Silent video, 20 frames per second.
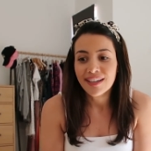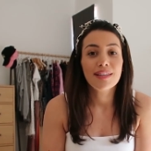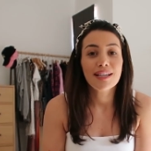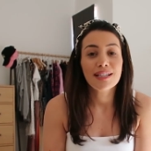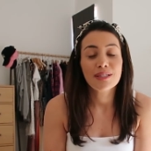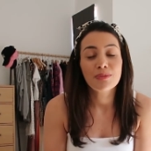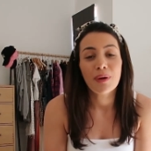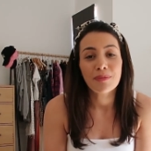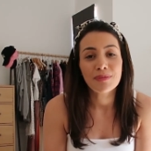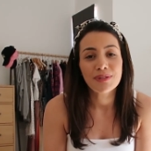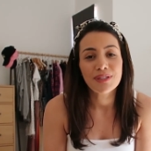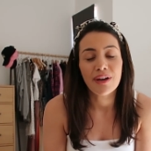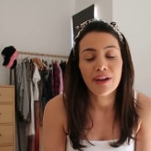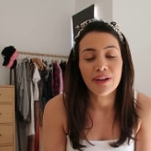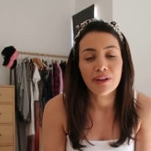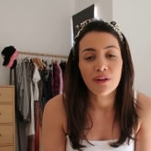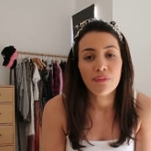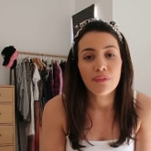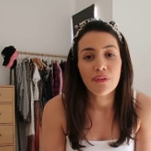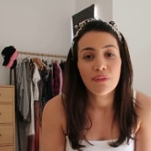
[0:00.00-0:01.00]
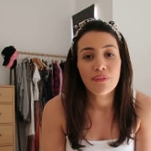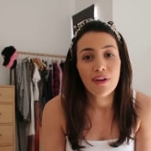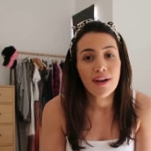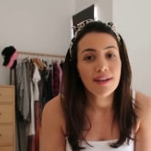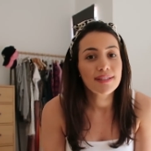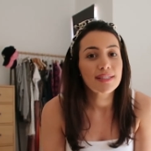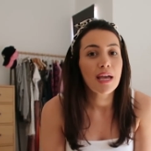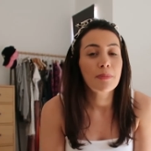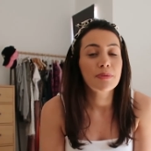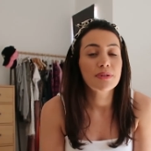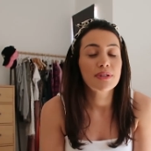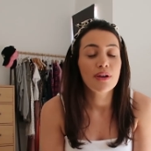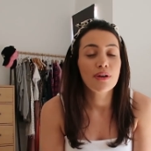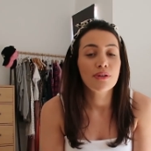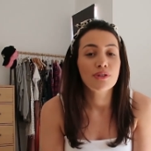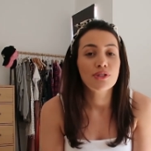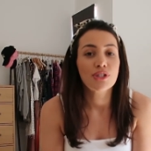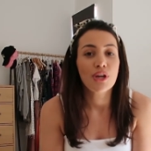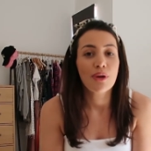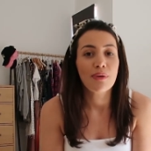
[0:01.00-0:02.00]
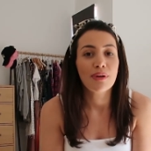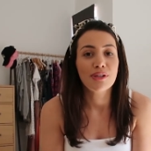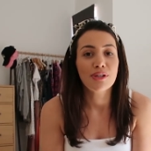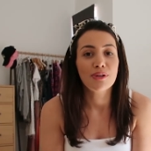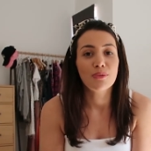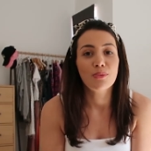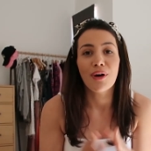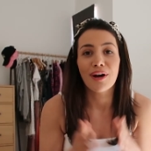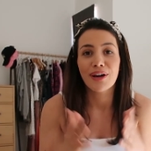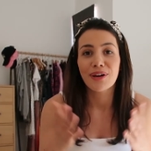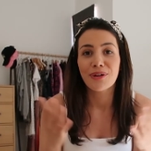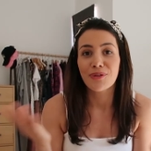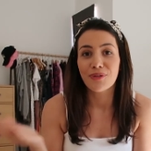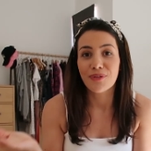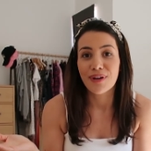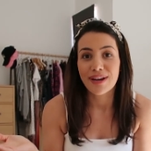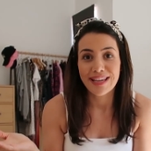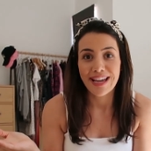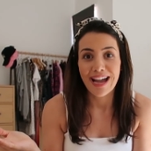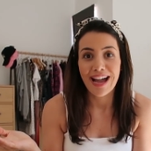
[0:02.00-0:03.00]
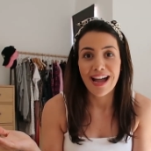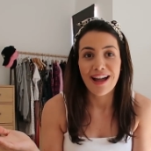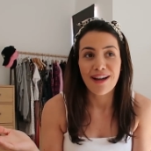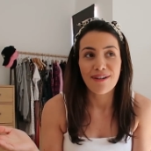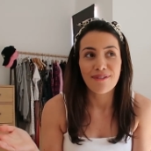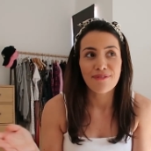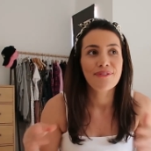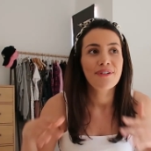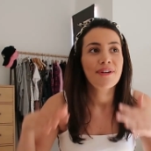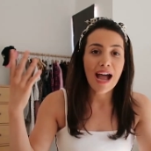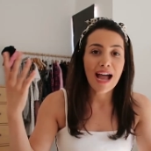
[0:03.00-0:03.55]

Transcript: That's why I'm starting off the first episode showing you what I already have.